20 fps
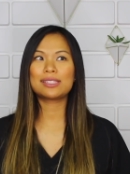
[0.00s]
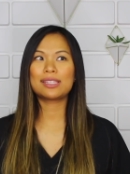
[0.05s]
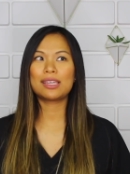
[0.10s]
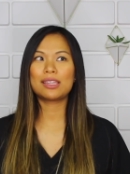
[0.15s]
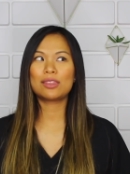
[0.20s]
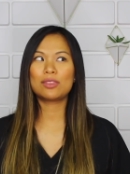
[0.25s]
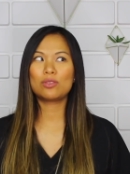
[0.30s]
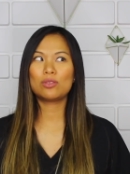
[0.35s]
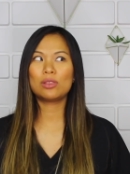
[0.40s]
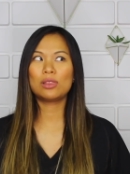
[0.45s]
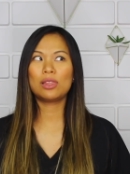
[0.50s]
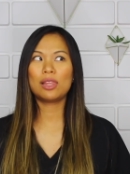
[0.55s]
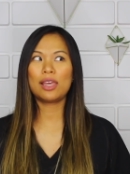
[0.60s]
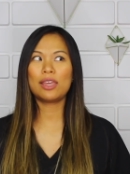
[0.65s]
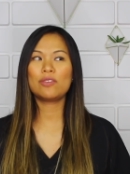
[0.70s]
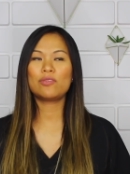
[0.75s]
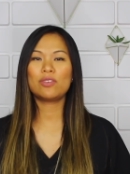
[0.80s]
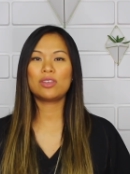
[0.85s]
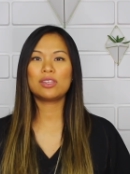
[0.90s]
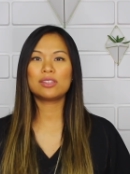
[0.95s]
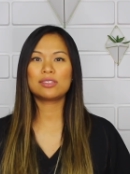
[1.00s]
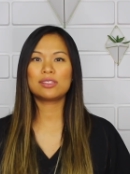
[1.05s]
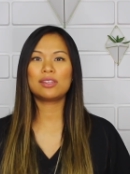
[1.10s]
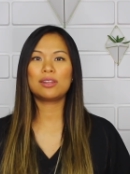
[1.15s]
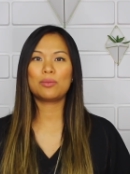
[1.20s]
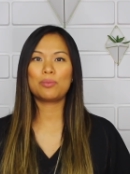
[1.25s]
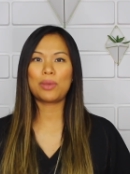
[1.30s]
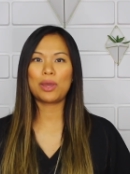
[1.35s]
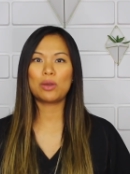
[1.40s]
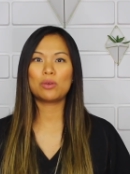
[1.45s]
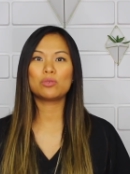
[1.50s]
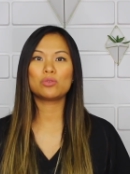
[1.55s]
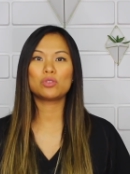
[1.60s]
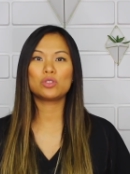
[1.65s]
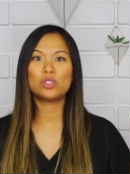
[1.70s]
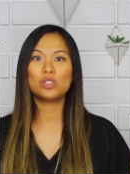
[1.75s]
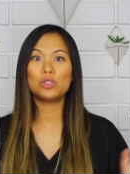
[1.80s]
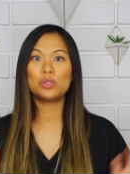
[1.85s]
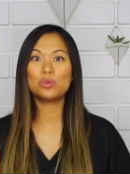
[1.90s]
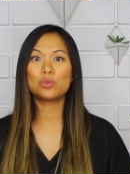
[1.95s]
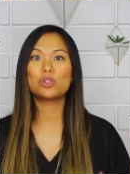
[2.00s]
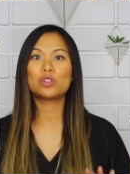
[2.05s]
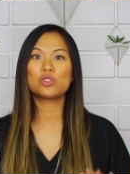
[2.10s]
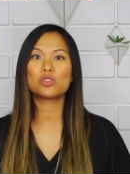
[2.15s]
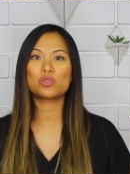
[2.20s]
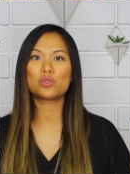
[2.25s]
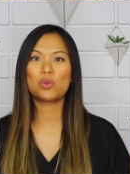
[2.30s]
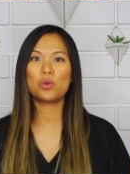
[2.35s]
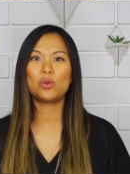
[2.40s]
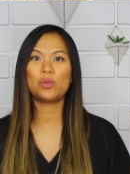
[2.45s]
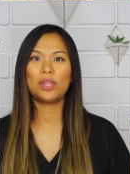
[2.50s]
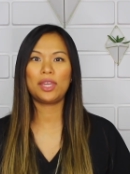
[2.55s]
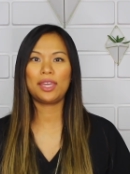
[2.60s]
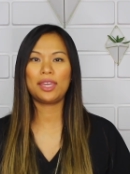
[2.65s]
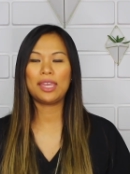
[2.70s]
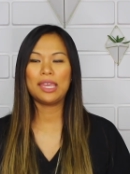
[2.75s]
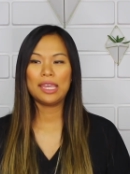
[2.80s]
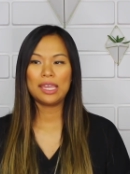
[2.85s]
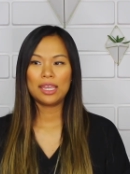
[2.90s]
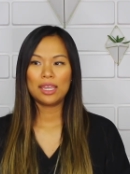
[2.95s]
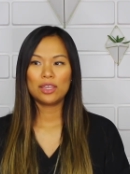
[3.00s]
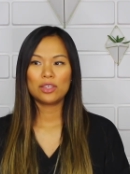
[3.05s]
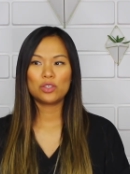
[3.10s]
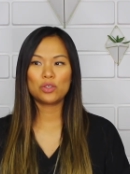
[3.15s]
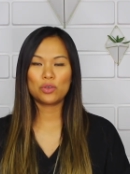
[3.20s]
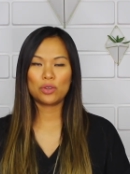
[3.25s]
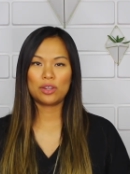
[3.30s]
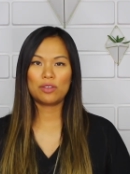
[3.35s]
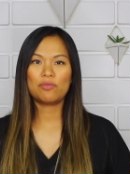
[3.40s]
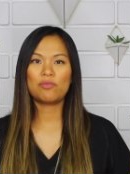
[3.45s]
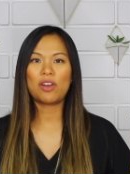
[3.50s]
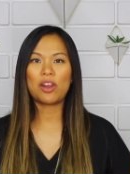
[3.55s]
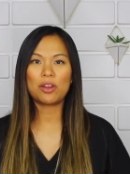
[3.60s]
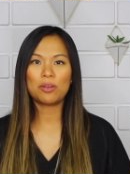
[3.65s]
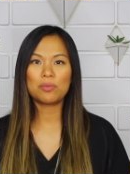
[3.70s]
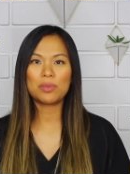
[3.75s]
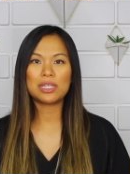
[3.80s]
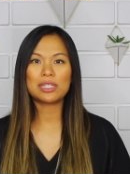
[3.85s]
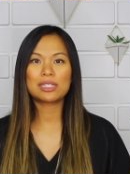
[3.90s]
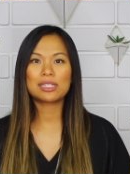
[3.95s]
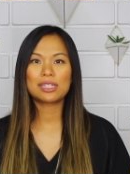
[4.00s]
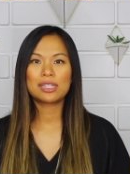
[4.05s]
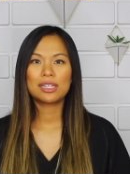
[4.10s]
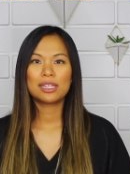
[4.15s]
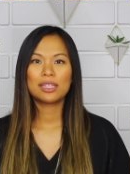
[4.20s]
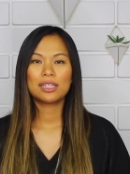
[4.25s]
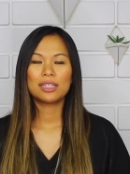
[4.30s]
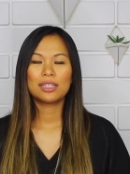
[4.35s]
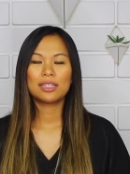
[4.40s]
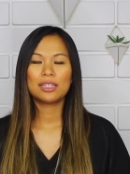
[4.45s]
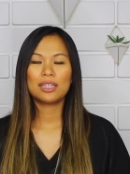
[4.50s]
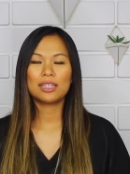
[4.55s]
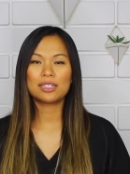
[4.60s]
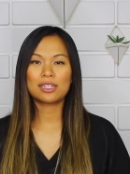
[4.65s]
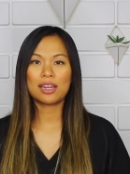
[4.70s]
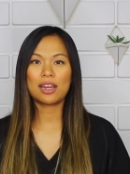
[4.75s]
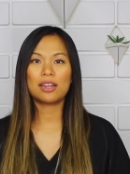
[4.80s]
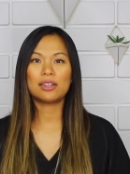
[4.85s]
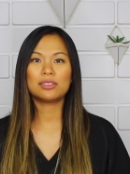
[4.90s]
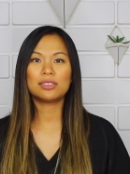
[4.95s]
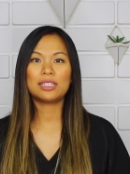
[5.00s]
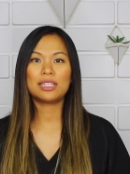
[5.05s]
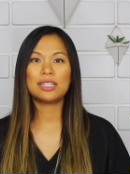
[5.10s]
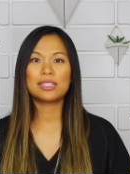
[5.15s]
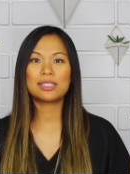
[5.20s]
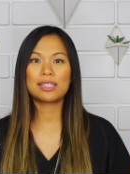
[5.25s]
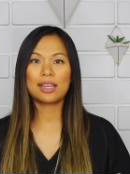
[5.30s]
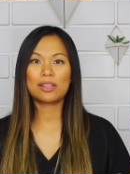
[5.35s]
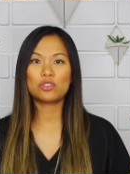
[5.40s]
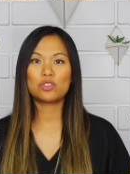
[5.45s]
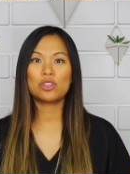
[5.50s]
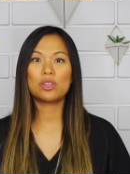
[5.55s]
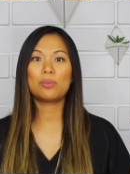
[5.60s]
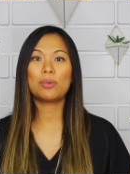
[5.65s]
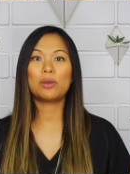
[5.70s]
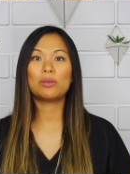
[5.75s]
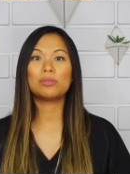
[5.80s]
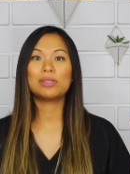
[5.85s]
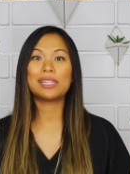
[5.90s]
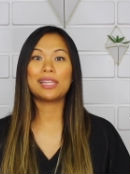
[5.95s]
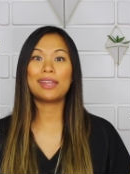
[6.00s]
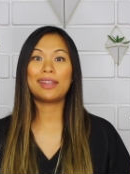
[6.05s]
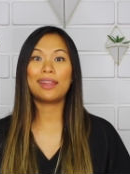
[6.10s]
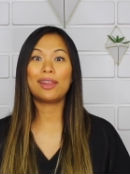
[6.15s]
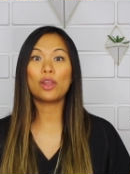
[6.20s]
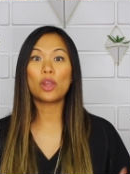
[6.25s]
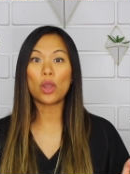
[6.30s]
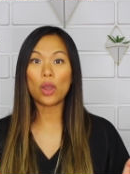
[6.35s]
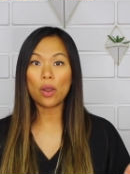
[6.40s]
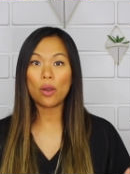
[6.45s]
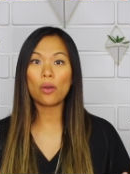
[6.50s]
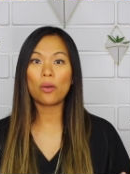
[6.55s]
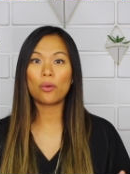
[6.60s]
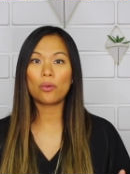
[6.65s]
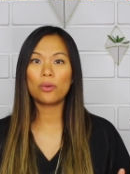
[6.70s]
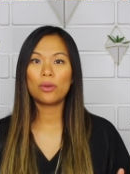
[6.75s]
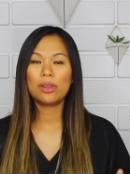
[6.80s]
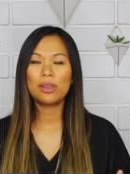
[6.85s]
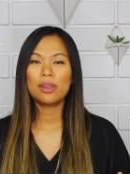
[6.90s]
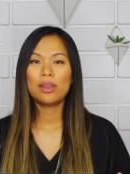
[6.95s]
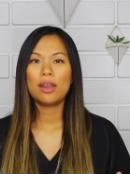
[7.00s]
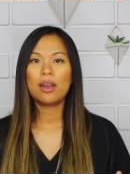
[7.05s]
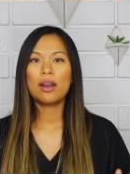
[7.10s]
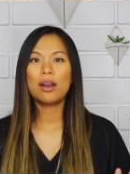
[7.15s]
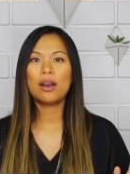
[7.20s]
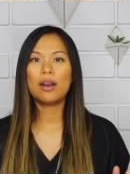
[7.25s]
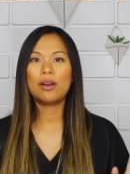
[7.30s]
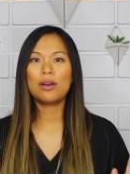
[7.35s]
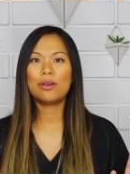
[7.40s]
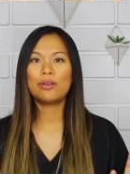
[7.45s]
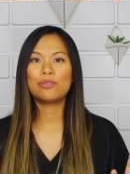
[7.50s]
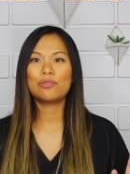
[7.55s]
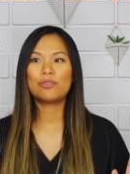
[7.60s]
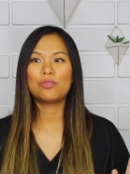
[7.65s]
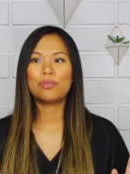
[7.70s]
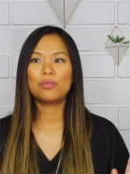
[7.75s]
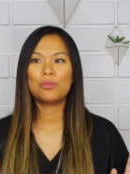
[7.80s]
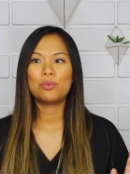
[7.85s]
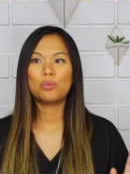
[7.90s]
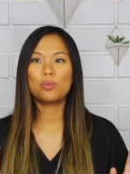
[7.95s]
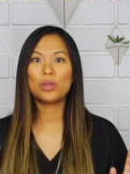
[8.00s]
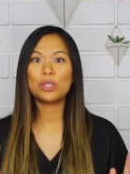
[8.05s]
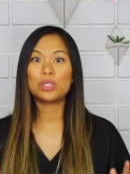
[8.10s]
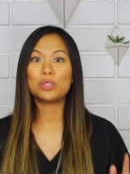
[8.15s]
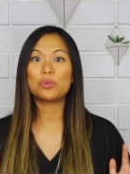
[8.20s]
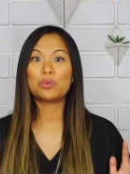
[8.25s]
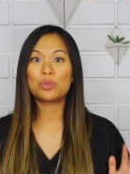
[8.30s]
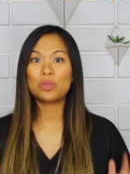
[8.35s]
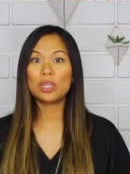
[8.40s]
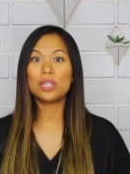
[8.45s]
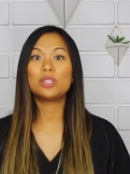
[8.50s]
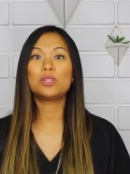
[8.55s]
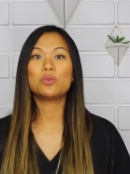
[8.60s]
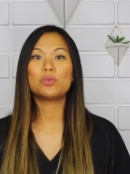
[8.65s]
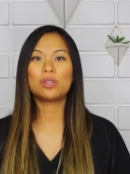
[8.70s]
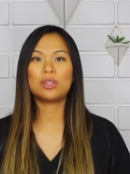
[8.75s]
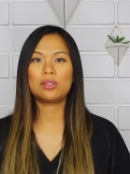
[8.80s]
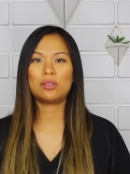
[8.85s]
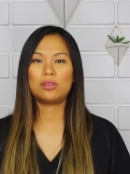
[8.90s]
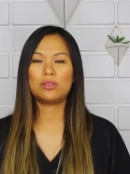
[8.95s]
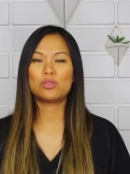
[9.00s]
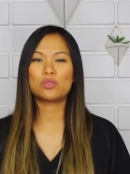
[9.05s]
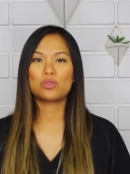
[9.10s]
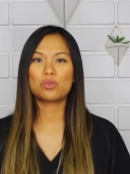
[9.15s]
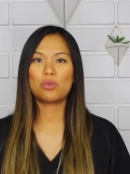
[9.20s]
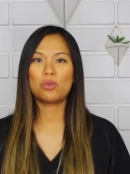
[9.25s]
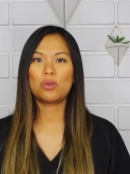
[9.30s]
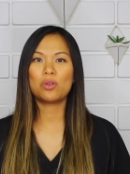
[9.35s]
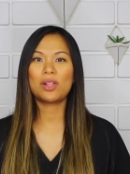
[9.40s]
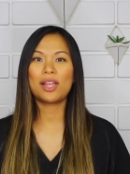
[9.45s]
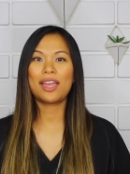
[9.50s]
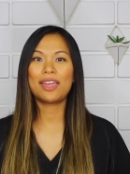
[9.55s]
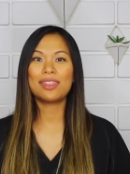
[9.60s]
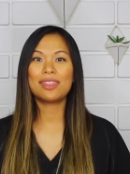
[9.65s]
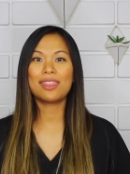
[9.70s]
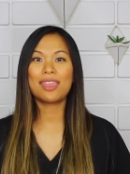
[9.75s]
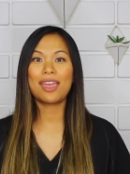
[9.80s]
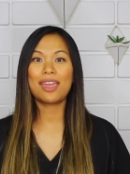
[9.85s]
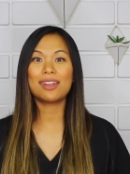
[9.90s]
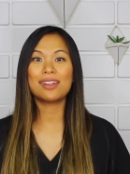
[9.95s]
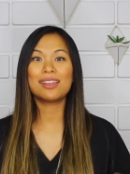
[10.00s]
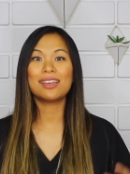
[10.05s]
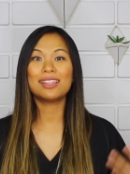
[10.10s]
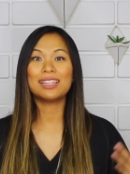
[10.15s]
that life isn't about you controlling your environment entirely. It's actually about letting go of what you think you can control and then